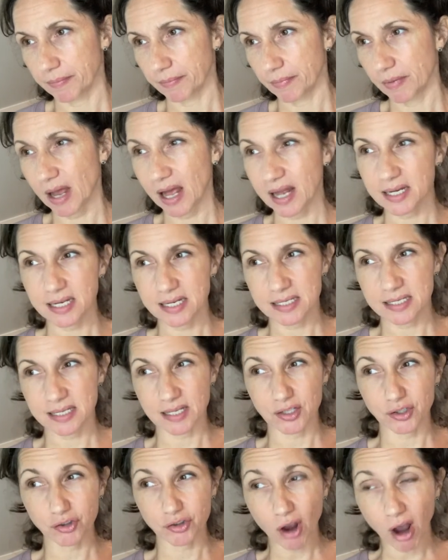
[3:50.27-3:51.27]
Not does the
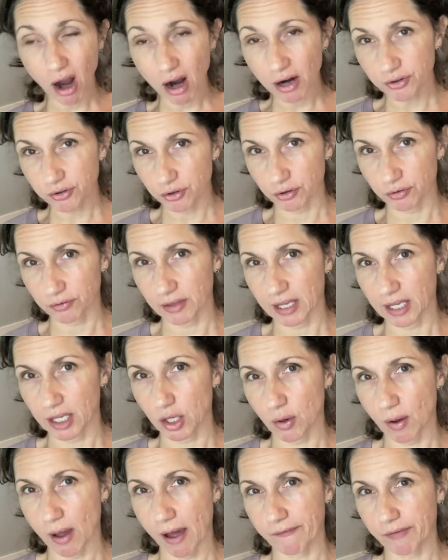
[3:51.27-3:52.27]
doctor think
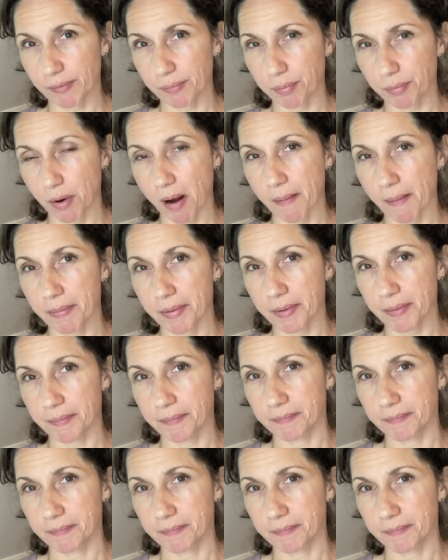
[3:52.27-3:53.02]
you have a problem.